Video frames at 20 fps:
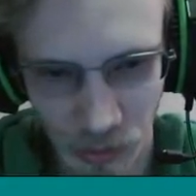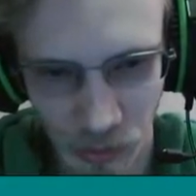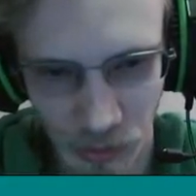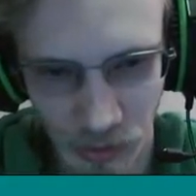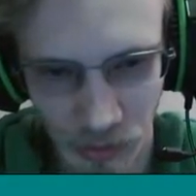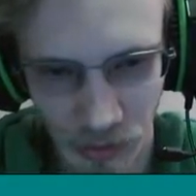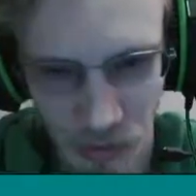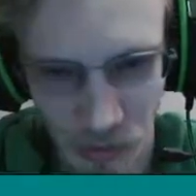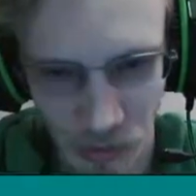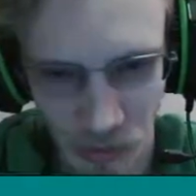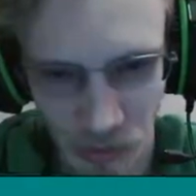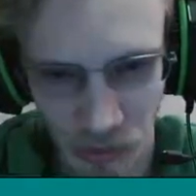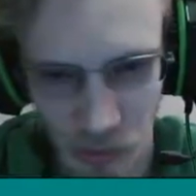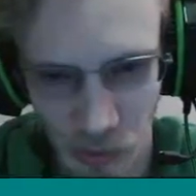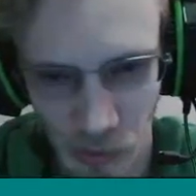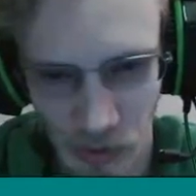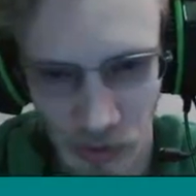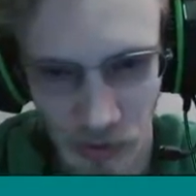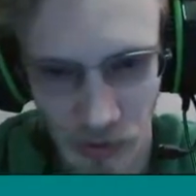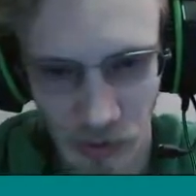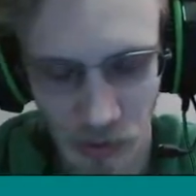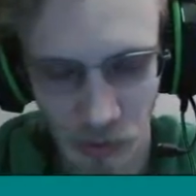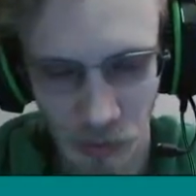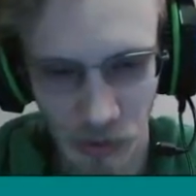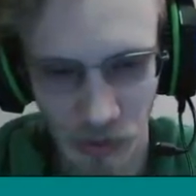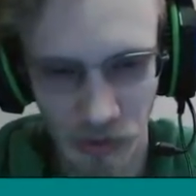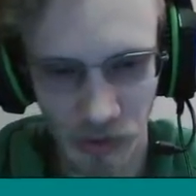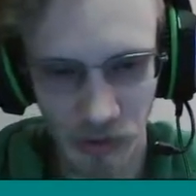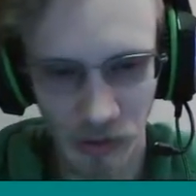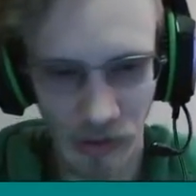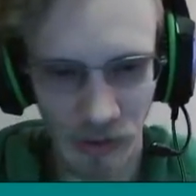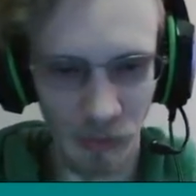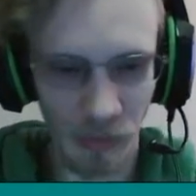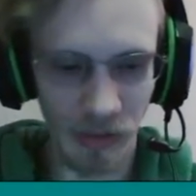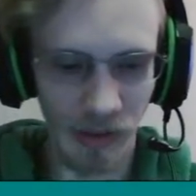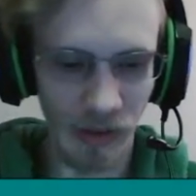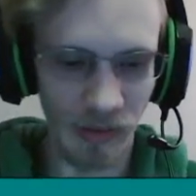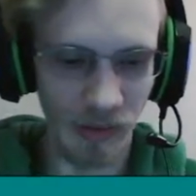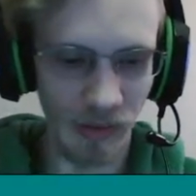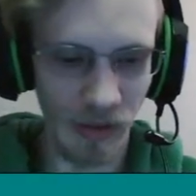one little square here, which I
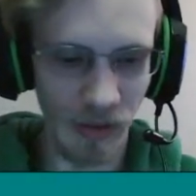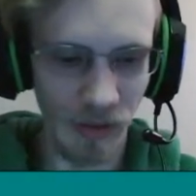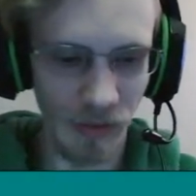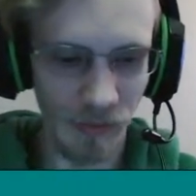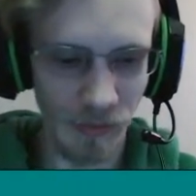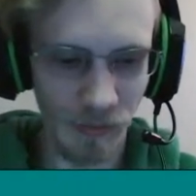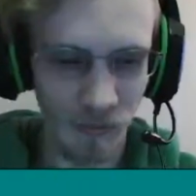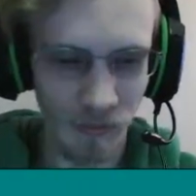placed there.